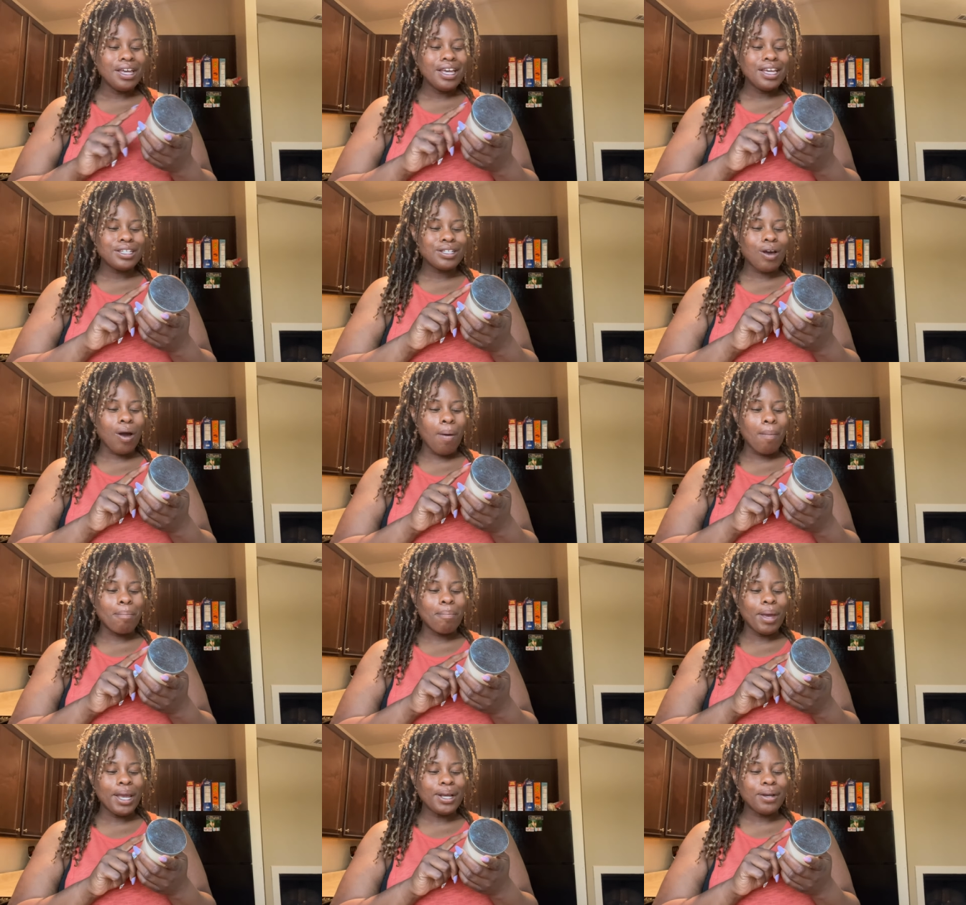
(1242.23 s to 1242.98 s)
It's
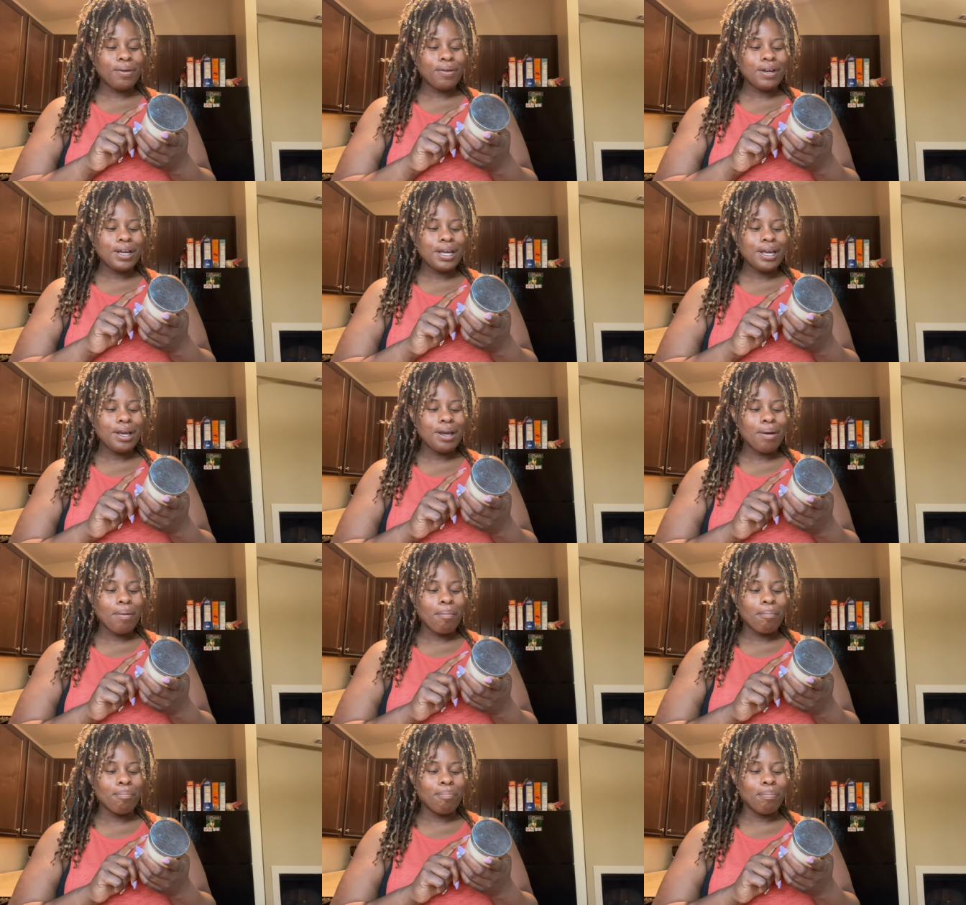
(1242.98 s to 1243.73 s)
called Bakery
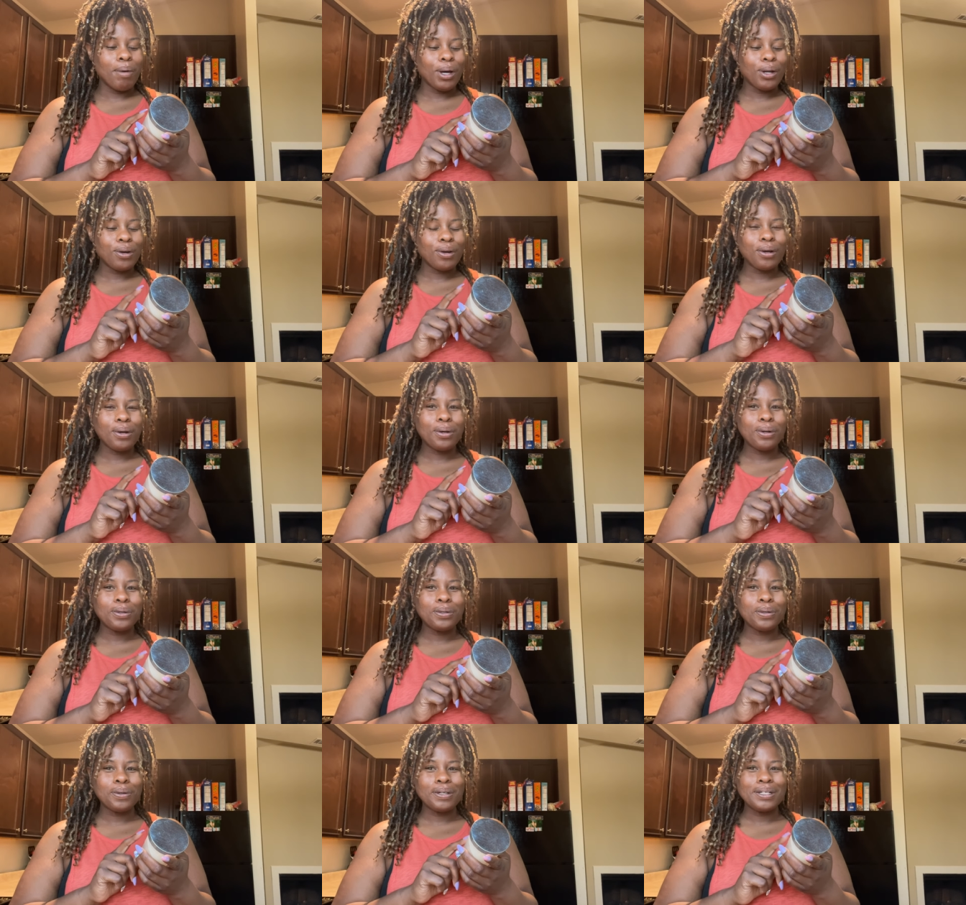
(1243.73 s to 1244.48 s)

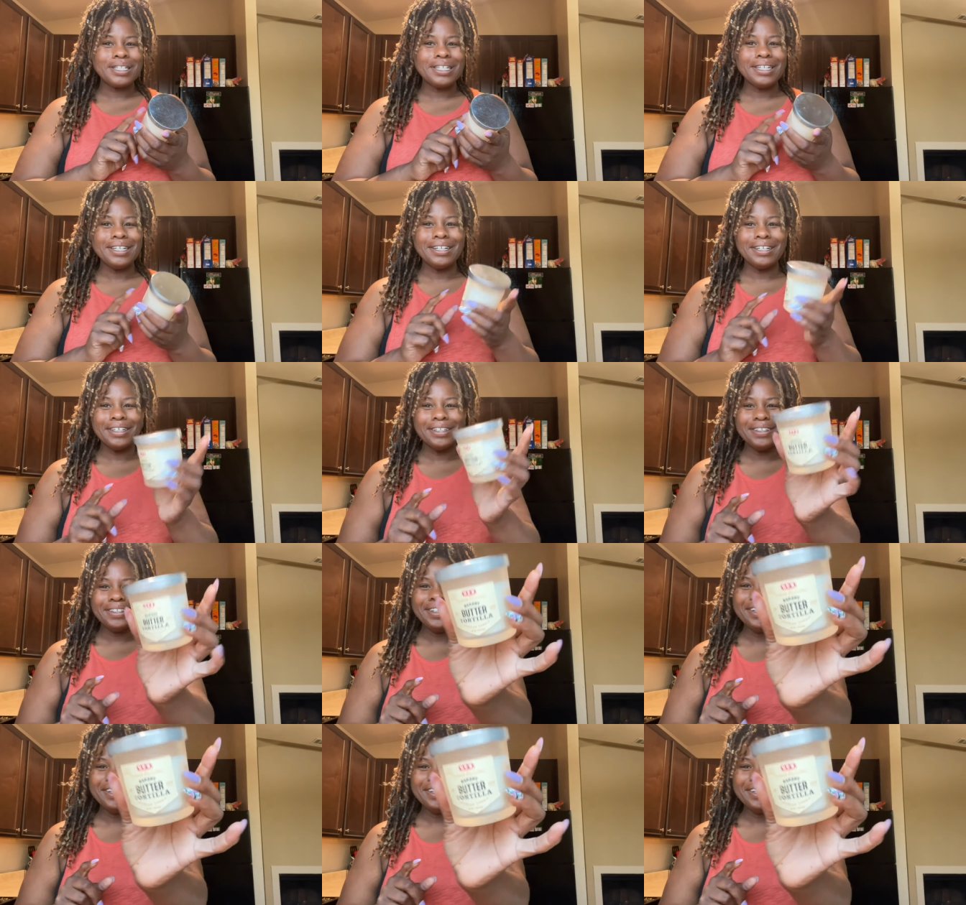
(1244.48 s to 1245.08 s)
Butter Tortilla.